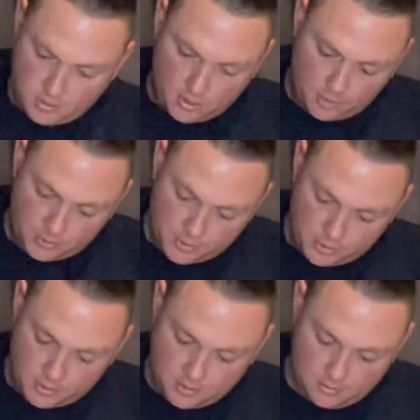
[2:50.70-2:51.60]
on the
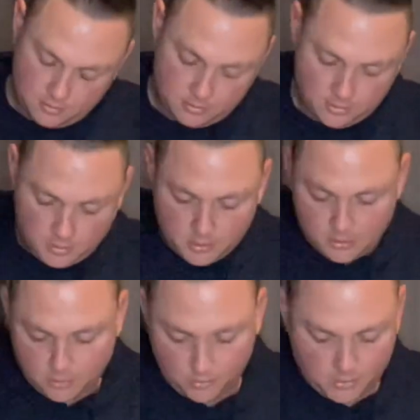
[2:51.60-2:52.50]
side,
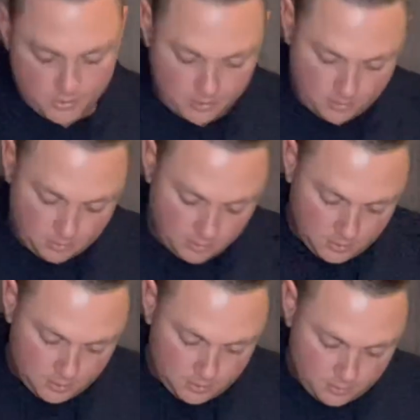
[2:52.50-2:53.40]
whereas the
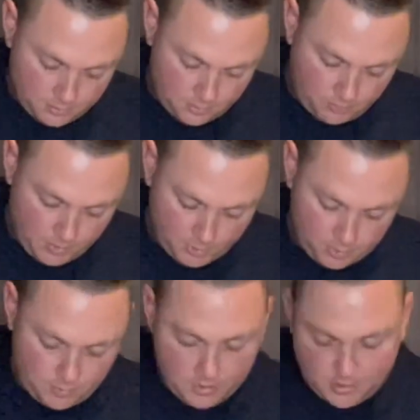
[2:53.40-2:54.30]
replica
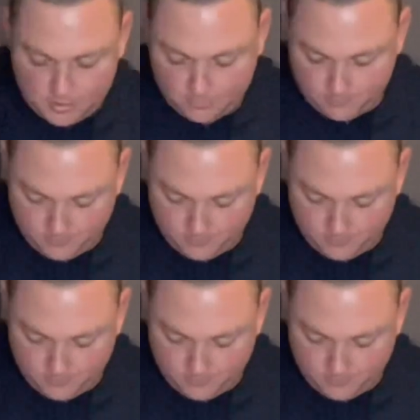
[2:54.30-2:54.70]
one doesn't.